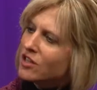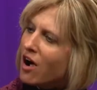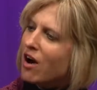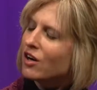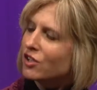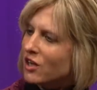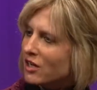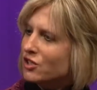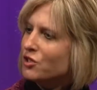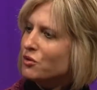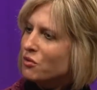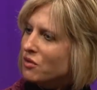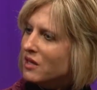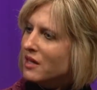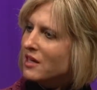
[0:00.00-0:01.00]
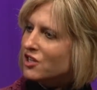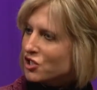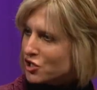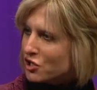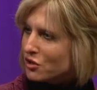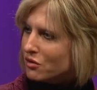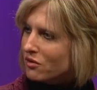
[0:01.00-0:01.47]
talk to the
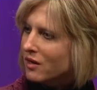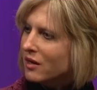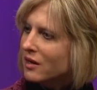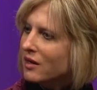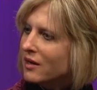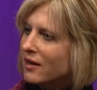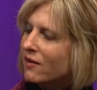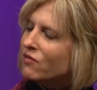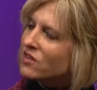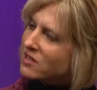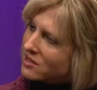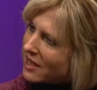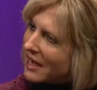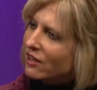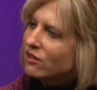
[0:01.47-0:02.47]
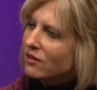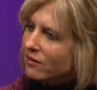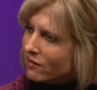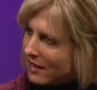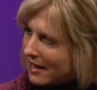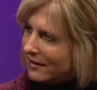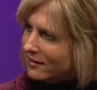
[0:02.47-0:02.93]
issue of the cycle of
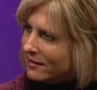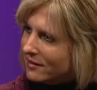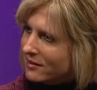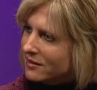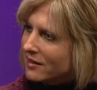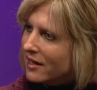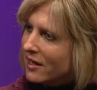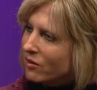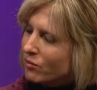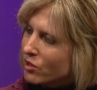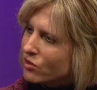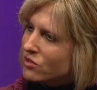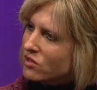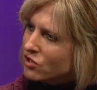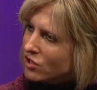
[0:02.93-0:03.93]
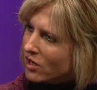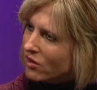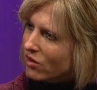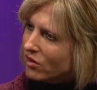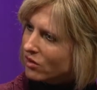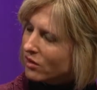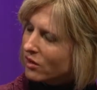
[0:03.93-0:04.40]
violence and abuse in general.